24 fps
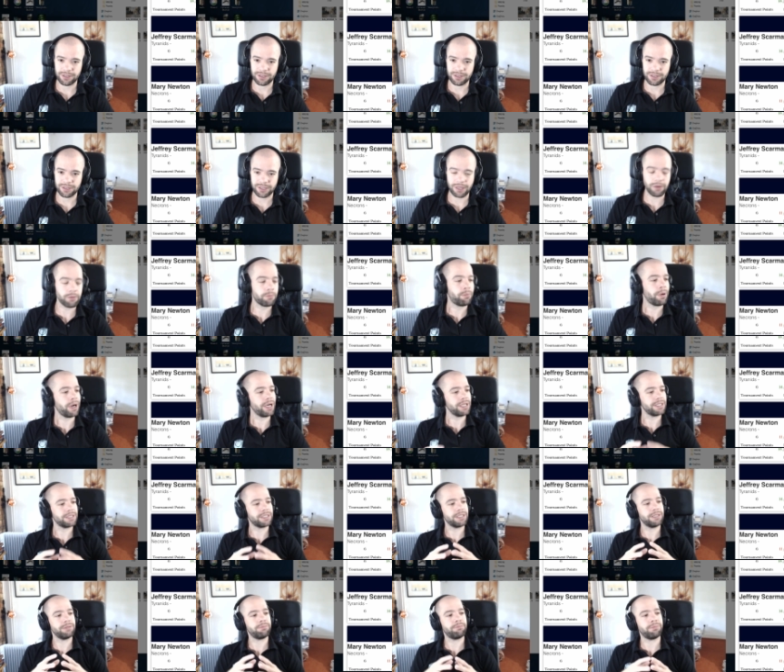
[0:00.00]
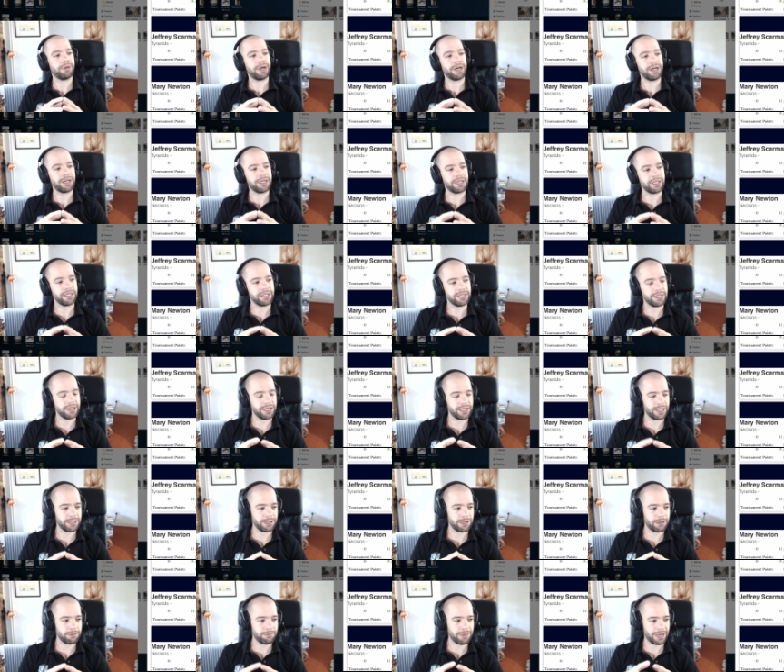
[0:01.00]
they were piloted by
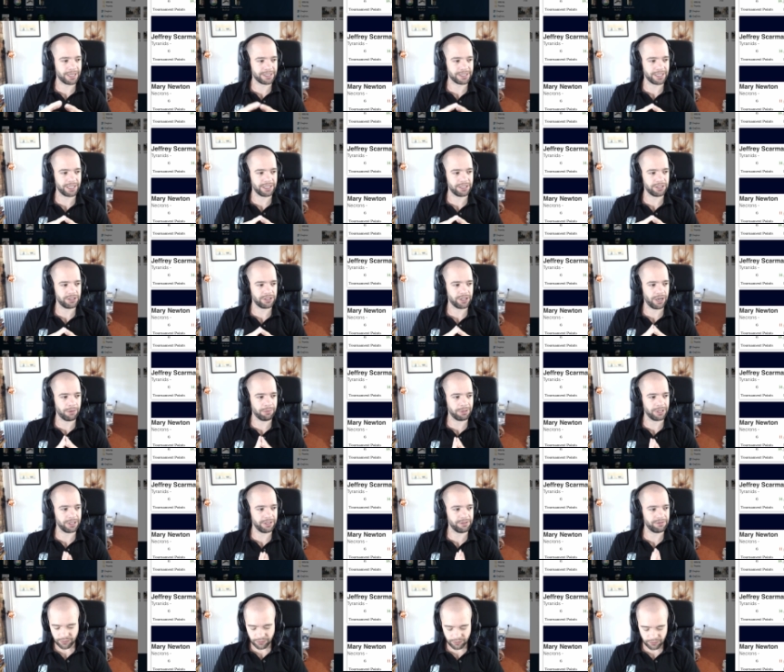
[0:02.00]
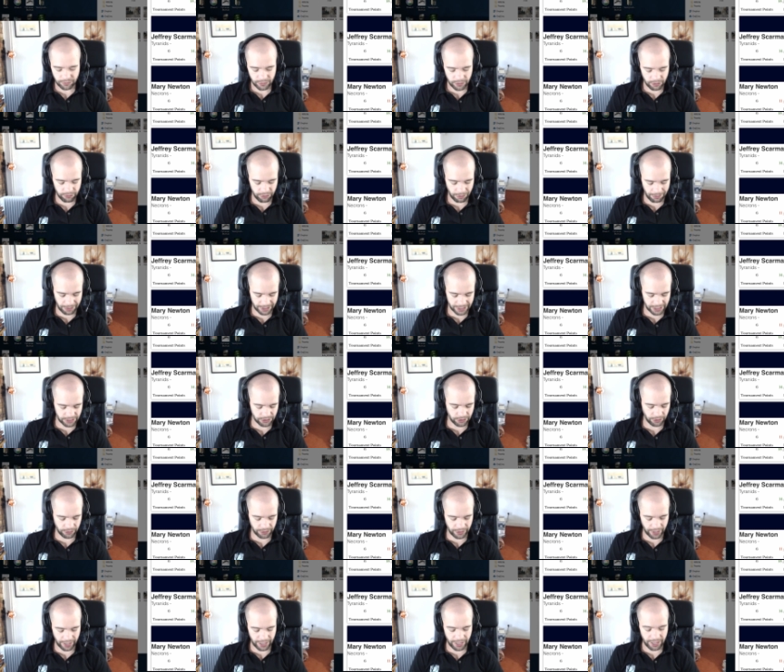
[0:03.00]
uh, Matt H, I believe, from my
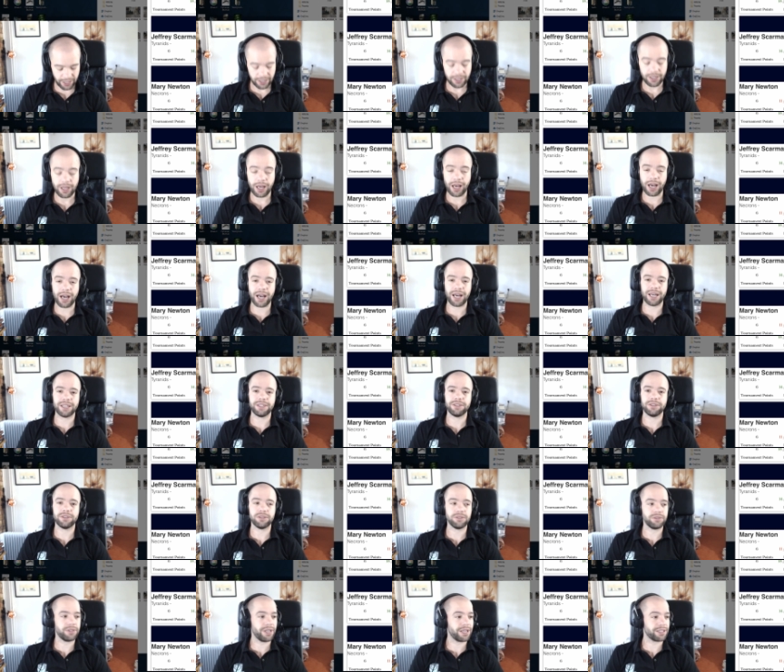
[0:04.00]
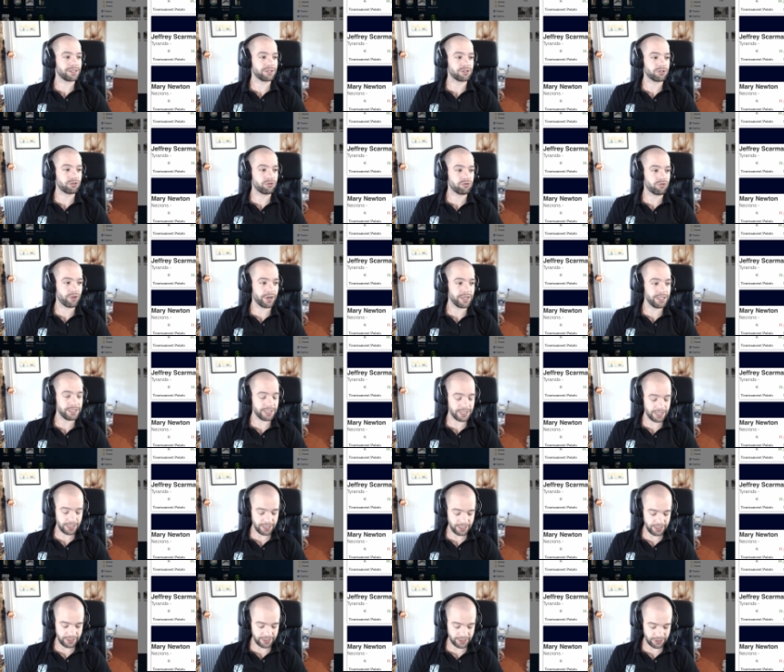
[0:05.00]
Discord there, and that's crazy.
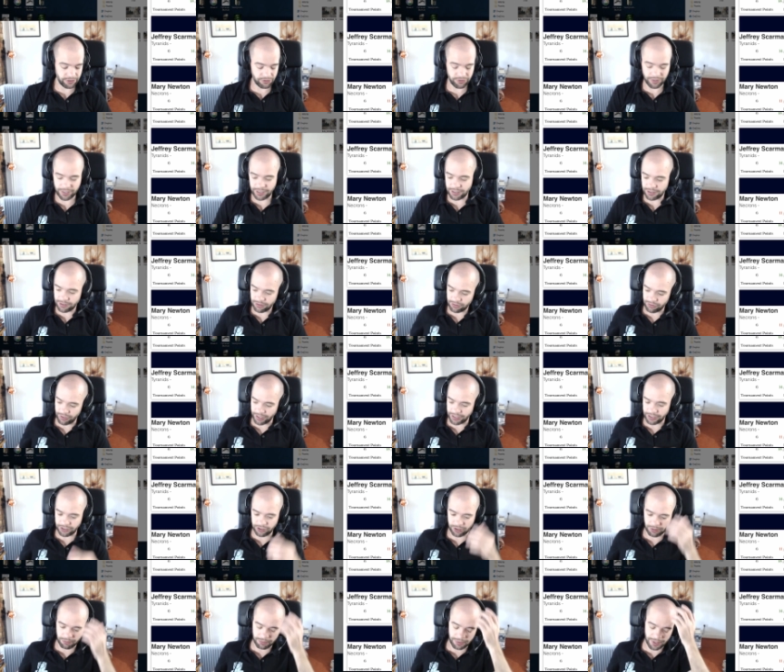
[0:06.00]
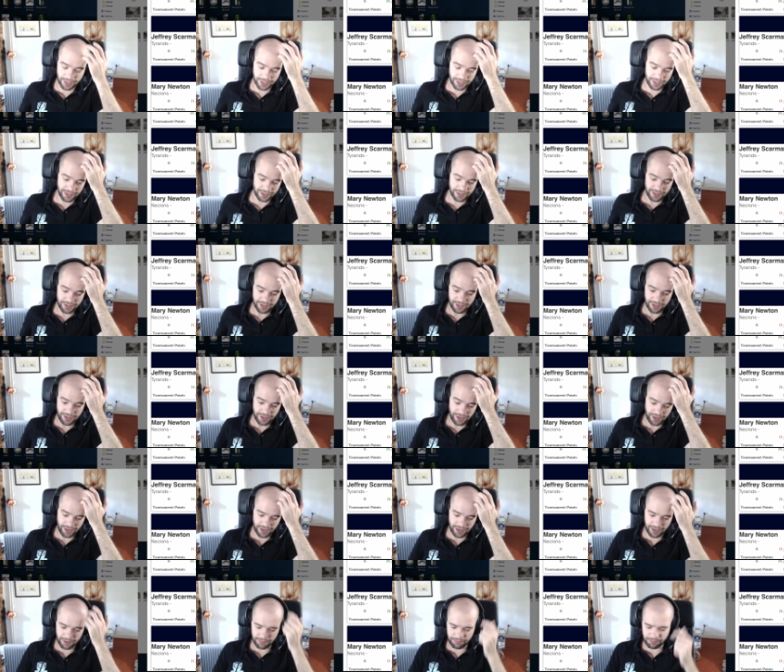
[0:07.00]
He did a great, great job there,
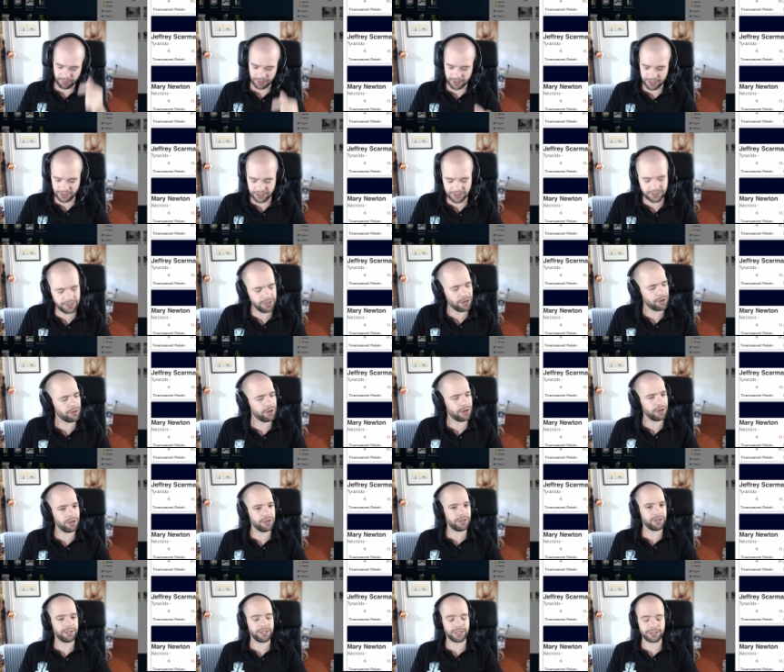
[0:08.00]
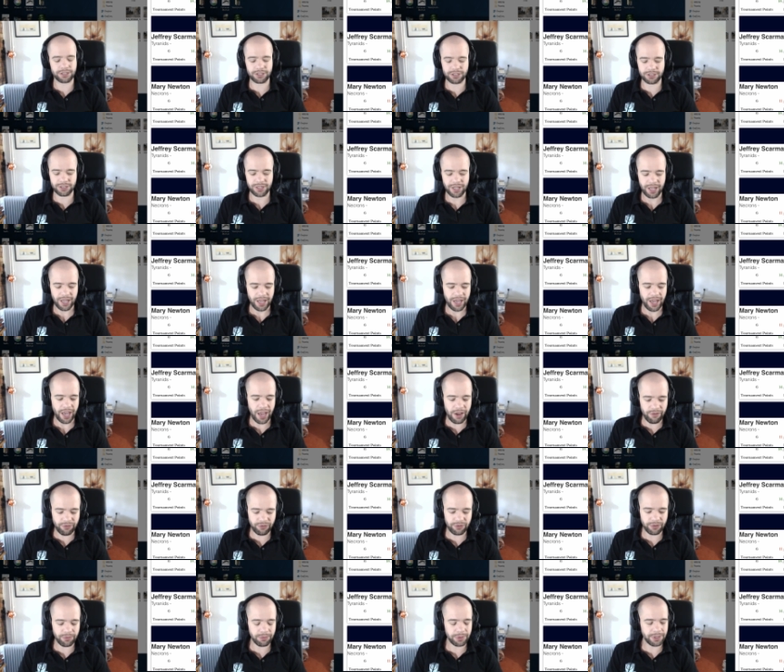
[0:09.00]
um, because, you know, oh, that's just
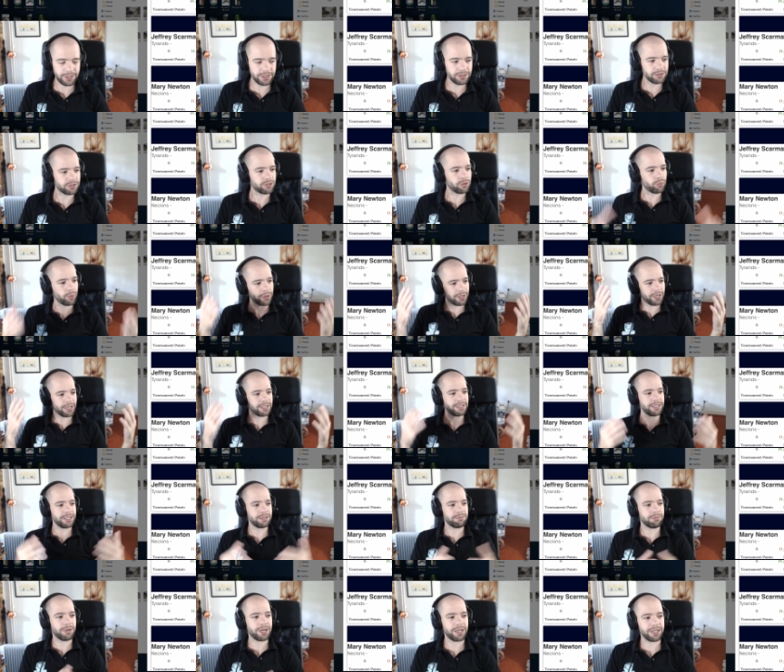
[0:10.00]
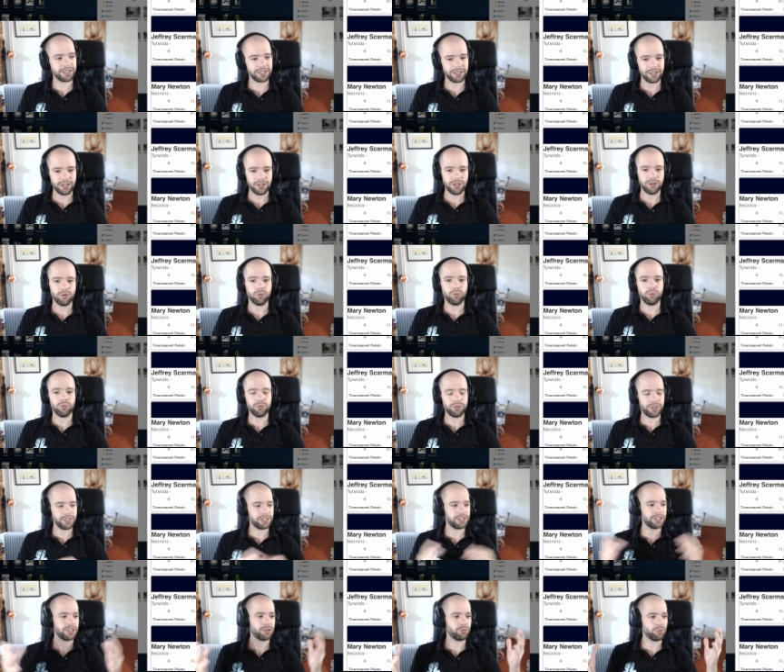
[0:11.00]
everybody. So when I did my
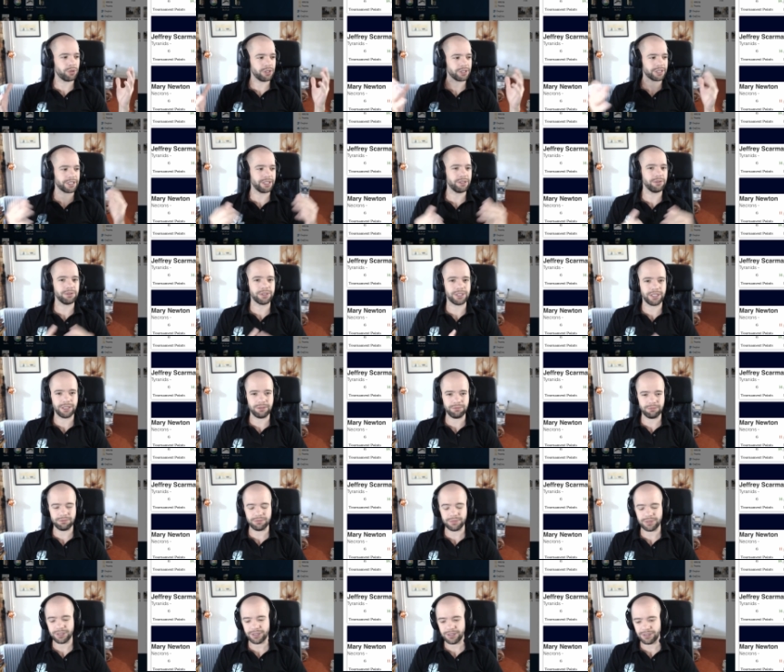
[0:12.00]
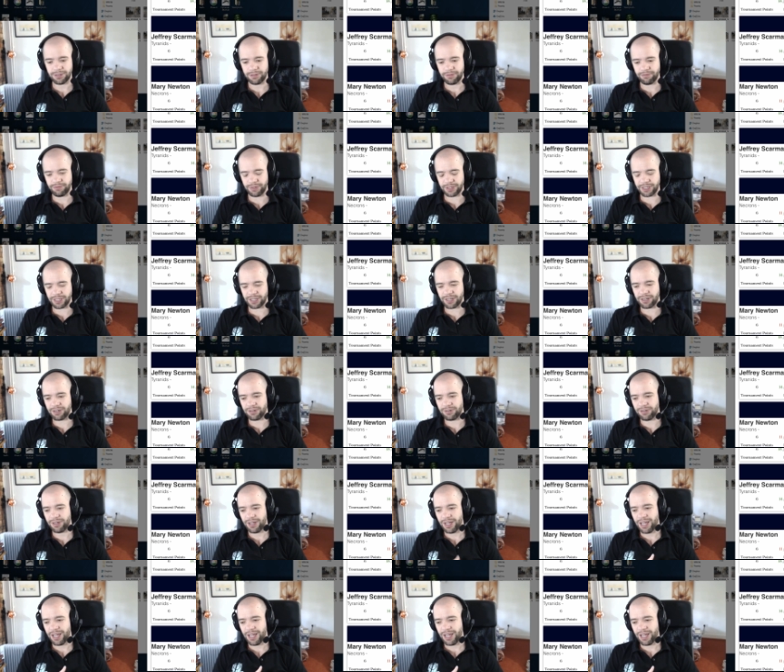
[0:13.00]
This Is the Worst Kill Team video,